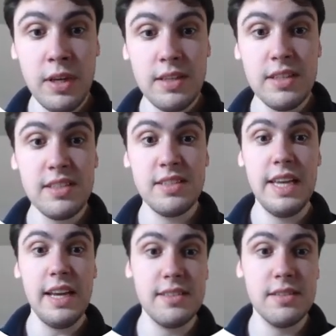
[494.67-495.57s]
This is the
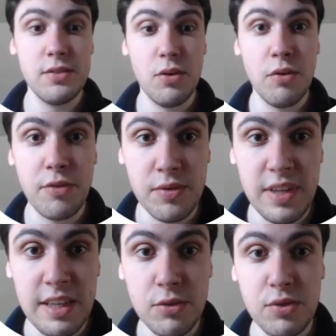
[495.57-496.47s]
essence of
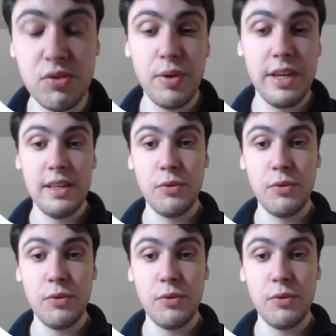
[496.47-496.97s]
continuous training.